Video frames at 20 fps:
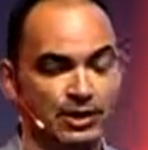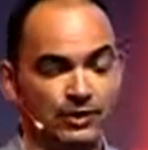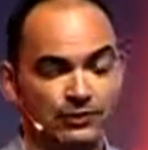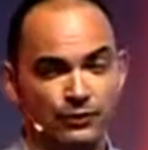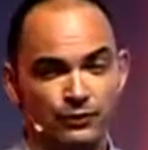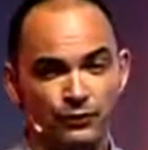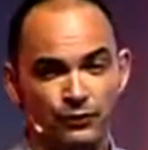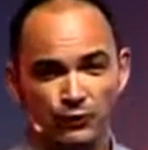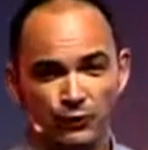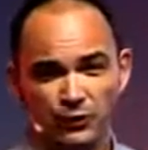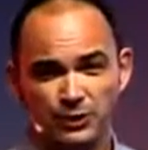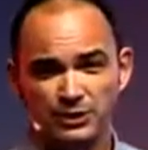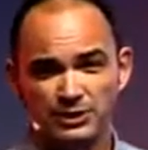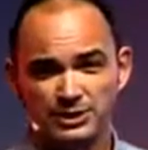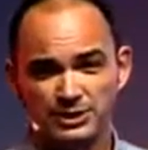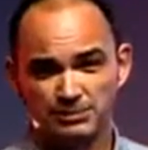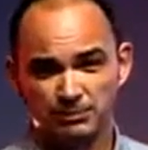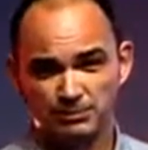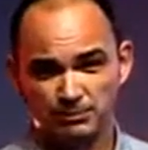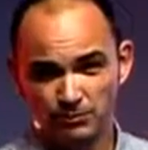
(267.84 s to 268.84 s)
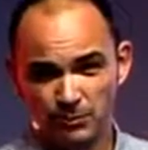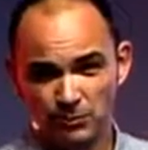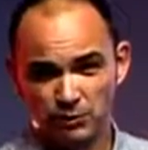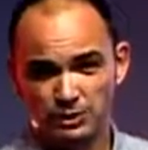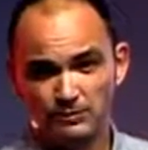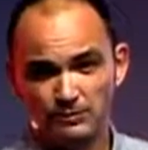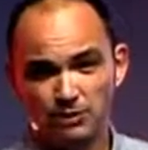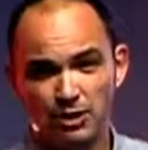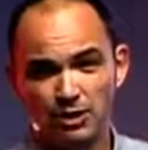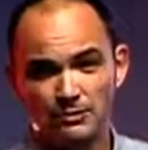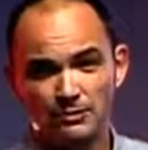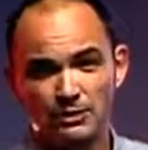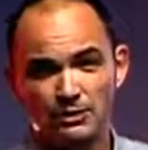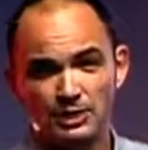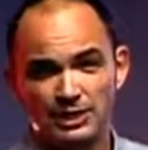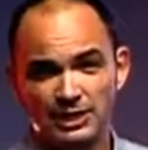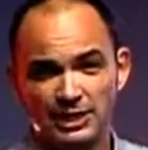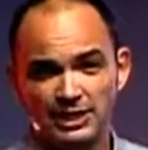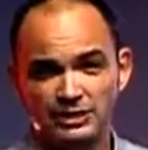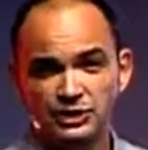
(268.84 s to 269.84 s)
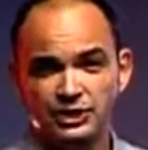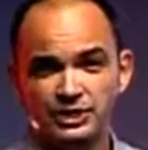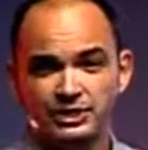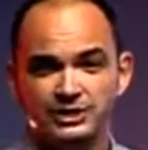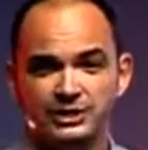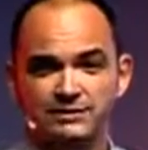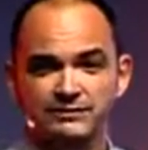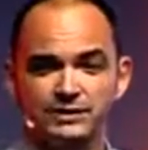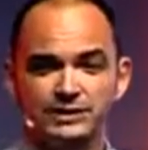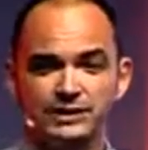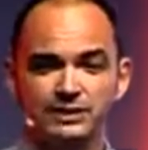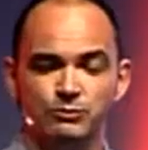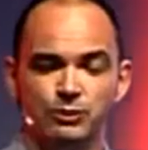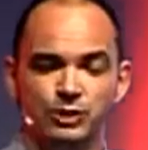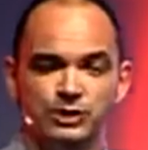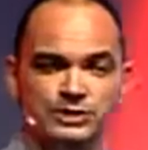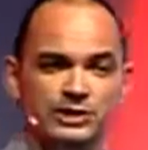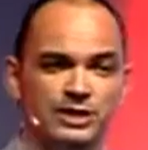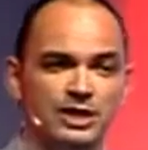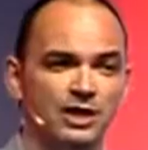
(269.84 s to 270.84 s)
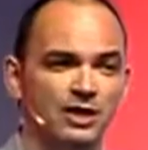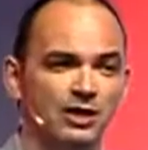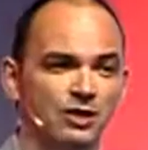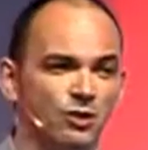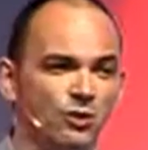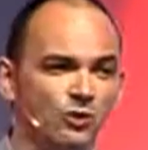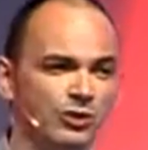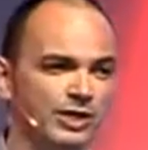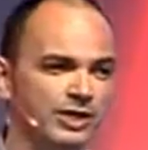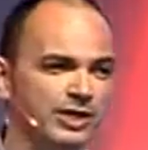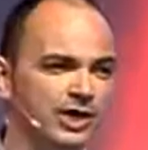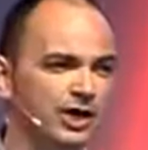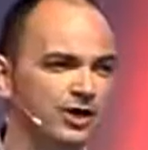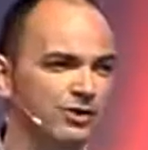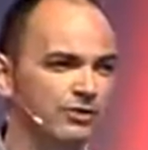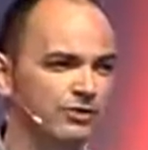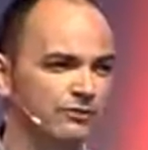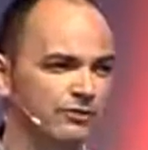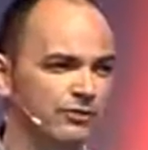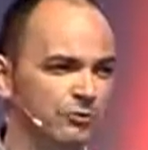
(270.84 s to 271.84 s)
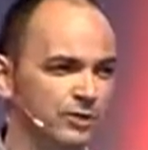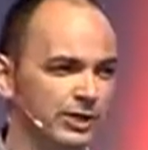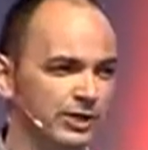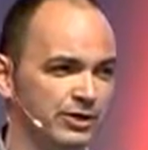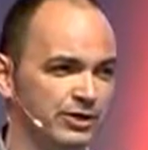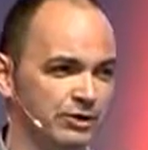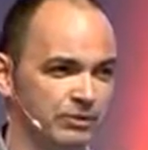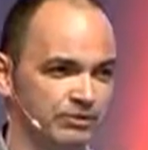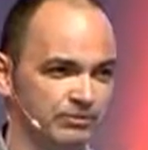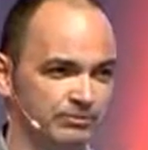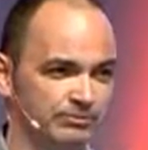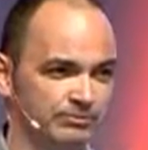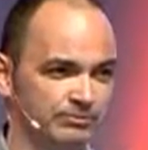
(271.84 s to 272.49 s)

The third most popular leisure activity was looking out of the window.